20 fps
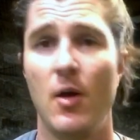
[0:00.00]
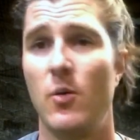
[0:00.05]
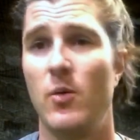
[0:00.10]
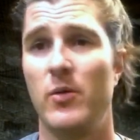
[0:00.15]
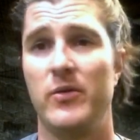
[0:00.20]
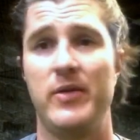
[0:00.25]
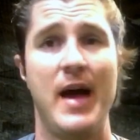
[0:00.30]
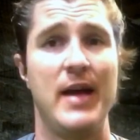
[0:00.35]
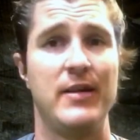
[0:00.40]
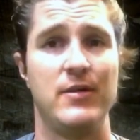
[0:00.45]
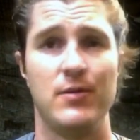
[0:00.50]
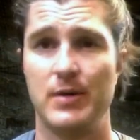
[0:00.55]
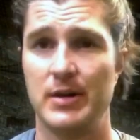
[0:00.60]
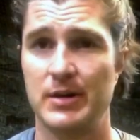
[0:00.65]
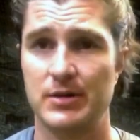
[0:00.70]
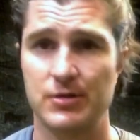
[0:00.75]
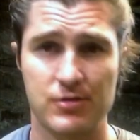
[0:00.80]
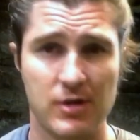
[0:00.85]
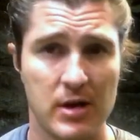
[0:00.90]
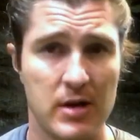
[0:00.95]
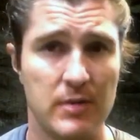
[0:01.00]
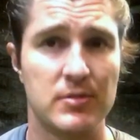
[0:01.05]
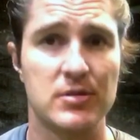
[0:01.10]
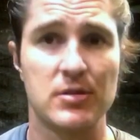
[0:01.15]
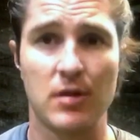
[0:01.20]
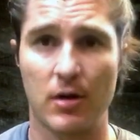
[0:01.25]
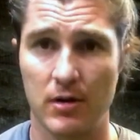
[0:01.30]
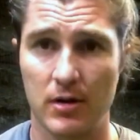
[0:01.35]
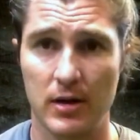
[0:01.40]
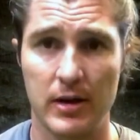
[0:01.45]
Was that to an extreme?
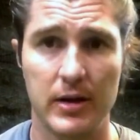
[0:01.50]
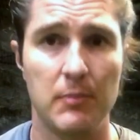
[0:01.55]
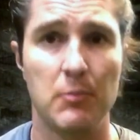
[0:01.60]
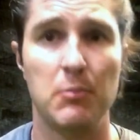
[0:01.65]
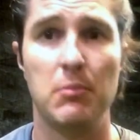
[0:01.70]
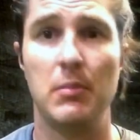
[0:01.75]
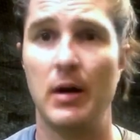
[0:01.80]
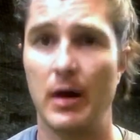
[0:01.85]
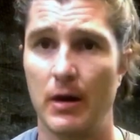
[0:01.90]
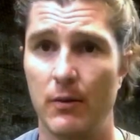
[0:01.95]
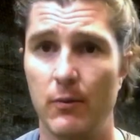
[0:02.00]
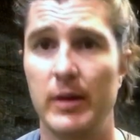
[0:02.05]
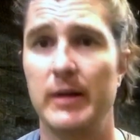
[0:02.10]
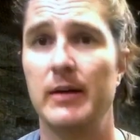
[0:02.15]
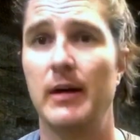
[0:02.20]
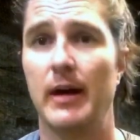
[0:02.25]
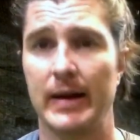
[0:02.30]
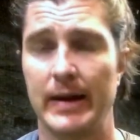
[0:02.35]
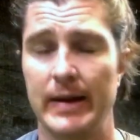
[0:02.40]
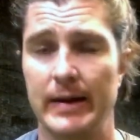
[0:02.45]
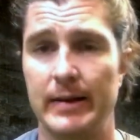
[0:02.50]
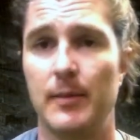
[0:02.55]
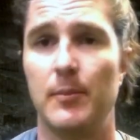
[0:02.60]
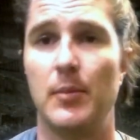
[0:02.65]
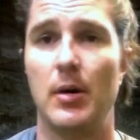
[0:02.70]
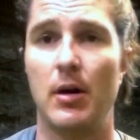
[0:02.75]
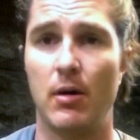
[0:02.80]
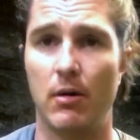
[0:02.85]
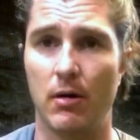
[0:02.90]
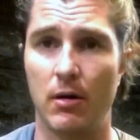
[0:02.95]
Certainly, but we got to get the
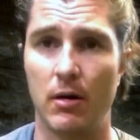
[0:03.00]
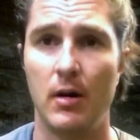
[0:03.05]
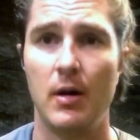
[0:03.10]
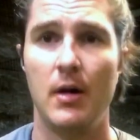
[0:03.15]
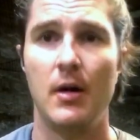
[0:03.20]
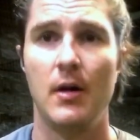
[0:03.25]
ball.